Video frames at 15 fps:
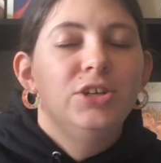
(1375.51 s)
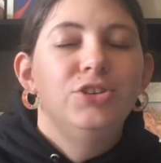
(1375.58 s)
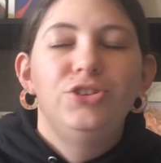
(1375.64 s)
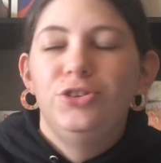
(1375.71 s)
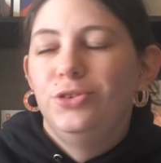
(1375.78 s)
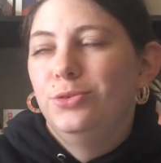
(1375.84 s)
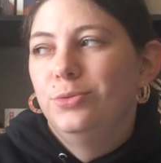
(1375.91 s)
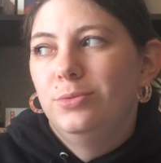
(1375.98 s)

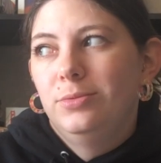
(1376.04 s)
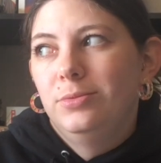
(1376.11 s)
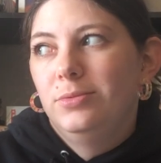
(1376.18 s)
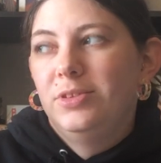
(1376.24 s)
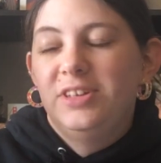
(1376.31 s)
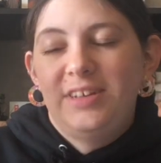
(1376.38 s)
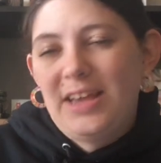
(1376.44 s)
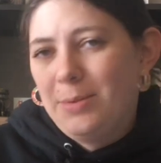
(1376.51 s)
to
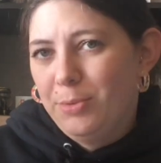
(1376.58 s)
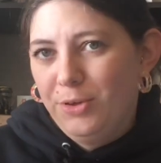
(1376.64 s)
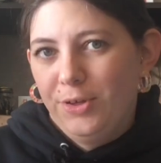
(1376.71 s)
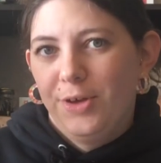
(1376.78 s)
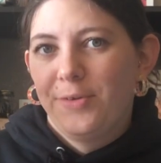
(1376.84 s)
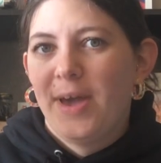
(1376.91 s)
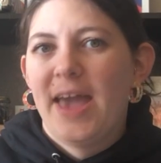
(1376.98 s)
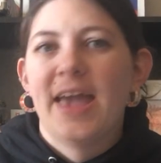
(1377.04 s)
the table,
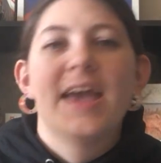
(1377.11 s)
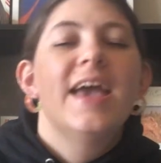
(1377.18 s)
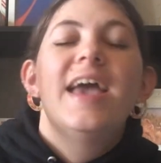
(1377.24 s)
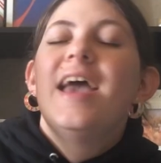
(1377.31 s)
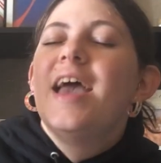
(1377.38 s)
okay?